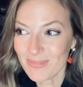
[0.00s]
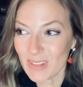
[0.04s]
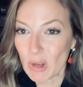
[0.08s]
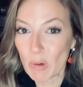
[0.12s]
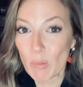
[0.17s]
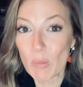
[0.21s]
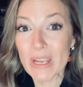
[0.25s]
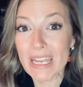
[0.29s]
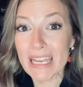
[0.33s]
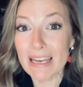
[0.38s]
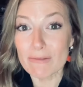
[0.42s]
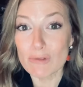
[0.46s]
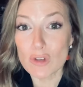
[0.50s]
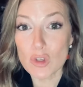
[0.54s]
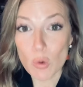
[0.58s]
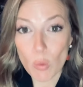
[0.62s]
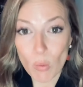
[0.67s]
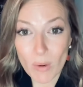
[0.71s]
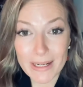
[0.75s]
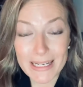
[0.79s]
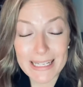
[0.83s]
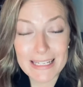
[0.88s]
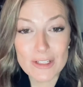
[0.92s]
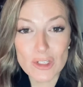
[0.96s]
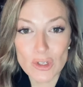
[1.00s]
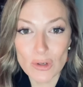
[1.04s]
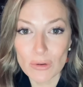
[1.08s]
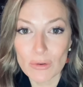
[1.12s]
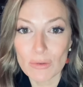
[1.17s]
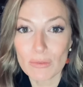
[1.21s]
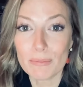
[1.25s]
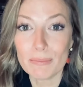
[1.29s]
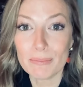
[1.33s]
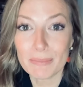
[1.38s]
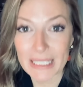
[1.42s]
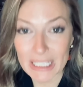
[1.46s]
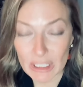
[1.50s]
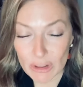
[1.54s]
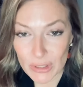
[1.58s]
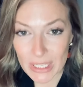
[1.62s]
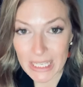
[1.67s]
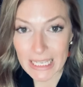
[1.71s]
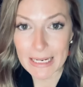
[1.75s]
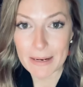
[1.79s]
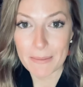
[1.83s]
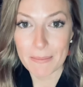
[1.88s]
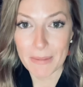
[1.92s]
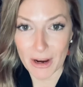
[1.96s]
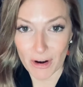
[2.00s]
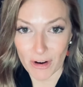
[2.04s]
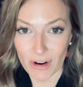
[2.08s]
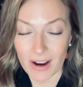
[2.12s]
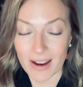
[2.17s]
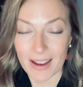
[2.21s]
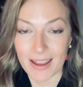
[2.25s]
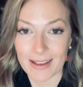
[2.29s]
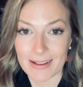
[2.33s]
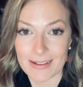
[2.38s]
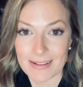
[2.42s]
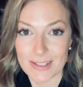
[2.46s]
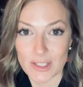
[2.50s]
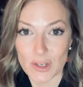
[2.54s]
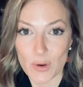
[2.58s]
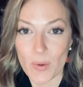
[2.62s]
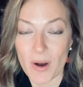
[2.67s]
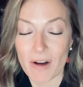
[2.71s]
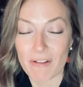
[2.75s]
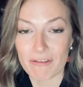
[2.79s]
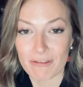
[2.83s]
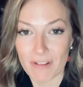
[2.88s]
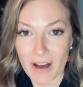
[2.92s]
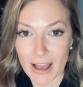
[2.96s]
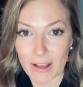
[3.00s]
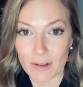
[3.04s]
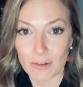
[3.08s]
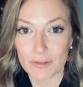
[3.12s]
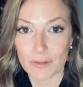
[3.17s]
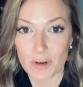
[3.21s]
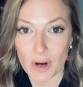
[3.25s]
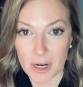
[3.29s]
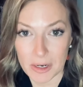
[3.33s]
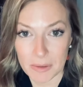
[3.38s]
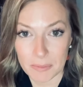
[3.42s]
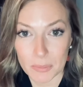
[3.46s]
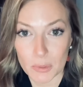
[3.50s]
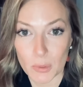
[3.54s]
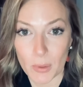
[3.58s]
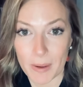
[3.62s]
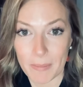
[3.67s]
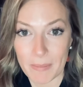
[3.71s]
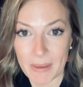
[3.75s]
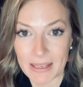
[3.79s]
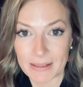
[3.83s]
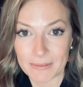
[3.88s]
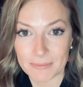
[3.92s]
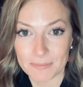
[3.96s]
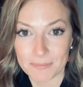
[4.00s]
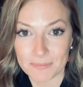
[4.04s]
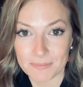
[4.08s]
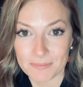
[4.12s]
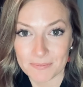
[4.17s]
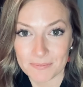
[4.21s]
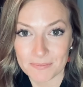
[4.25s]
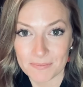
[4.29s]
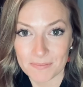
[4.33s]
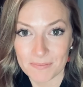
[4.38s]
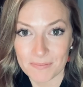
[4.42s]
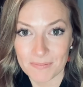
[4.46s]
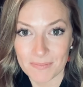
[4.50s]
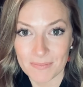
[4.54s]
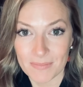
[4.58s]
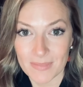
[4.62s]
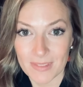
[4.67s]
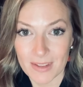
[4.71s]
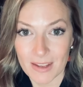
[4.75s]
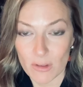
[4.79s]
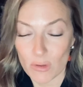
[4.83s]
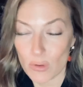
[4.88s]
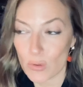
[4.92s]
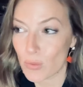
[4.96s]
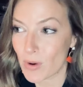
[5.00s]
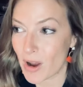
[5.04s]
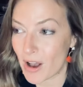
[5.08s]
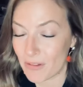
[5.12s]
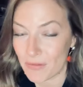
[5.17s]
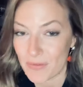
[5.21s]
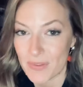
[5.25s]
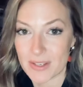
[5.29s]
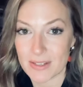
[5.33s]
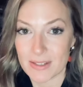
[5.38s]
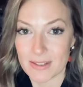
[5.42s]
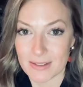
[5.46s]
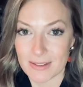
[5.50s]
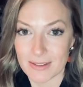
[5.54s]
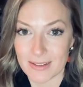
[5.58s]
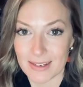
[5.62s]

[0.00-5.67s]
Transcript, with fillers: we have twenty-two million Americans who have filed for unemployment throughout this